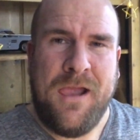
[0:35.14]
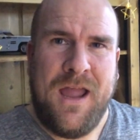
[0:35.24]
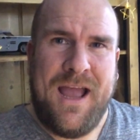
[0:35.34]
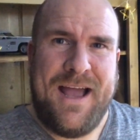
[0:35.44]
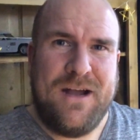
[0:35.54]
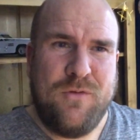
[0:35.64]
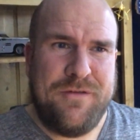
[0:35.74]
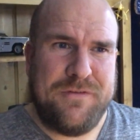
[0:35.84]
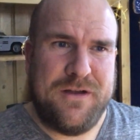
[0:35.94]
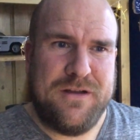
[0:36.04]

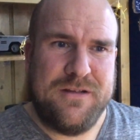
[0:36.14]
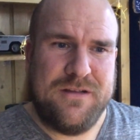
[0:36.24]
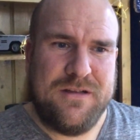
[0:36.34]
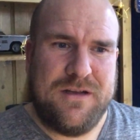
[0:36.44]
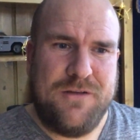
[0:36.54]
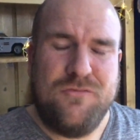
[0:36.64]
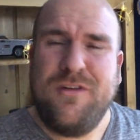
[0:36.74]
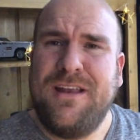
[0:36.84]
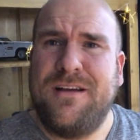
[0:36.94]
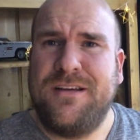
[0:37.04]
However, I've
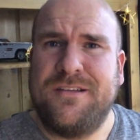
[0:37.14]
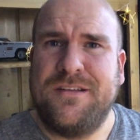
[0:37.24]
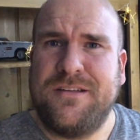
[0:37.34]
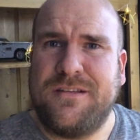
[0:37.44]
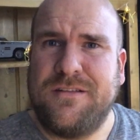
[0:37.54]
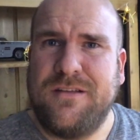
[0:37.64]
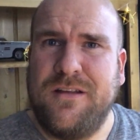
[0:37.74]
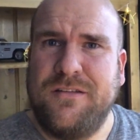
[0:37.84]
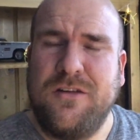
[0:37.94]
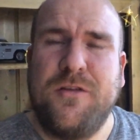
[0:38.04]
realised that
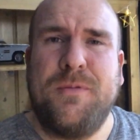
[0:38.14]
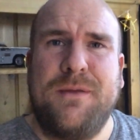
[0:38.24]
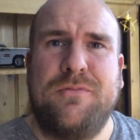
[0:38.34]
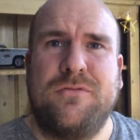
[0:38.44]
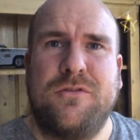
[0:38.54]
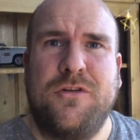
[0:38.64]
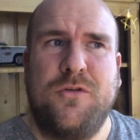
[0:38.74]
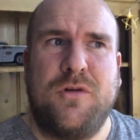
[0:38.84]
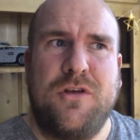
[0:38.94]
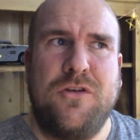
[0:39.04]
there's a lot of people
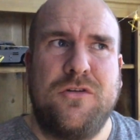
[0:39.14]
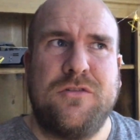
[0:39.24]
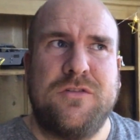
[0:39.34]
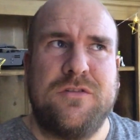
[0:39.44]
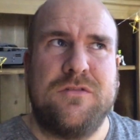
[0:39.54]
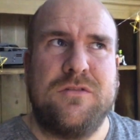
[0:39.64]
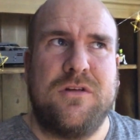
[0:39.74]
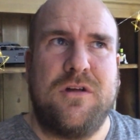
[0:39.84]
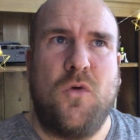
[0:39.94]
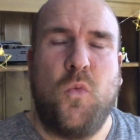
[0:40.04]
who are not
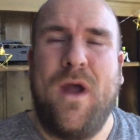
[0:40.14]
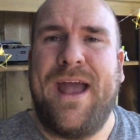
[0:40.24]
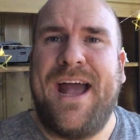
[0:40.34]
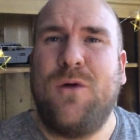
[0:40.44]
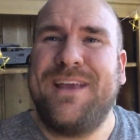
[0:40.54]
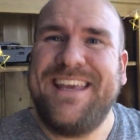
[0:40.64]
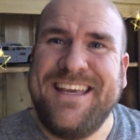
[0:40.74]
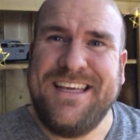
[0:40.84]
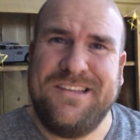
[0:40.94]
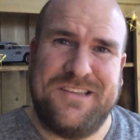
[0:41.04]
aware how
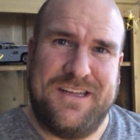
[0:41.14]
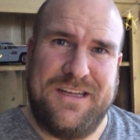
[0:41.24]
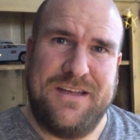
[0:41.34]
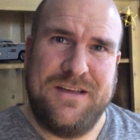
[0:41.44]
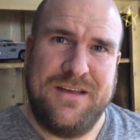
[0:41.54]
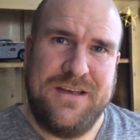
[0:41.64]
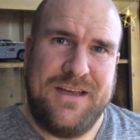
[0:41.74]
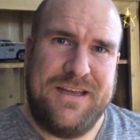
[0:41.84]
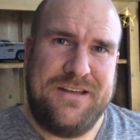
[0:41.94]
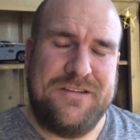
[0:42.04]
easy
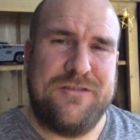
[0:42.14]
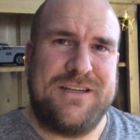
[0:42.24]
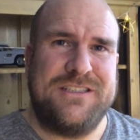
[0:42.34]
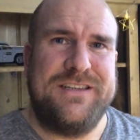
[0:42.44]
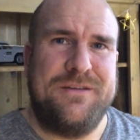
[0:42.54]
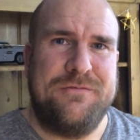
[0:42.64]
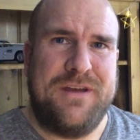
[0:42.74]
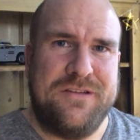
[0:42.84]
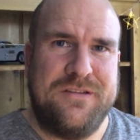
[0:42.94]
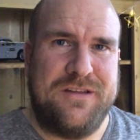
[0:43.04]
it is to actually
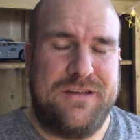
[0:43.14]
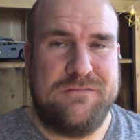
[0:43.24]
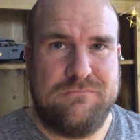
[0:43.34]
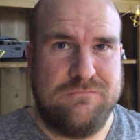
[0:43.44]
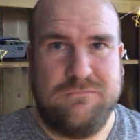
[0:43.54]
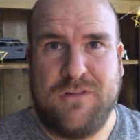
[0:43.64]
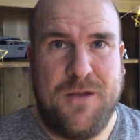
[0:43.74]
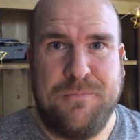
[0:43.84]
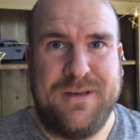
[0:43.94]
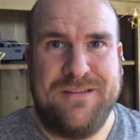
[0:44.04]
invest in
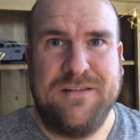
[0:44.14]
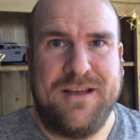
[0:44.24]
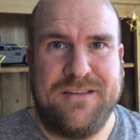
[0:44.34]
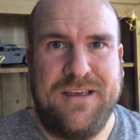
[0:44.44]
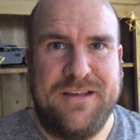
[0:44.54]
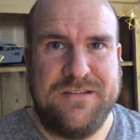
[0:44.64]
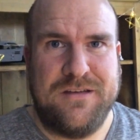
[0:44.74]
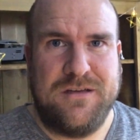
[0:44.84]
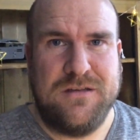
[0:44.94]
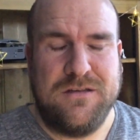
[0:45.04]
companies like Tesla.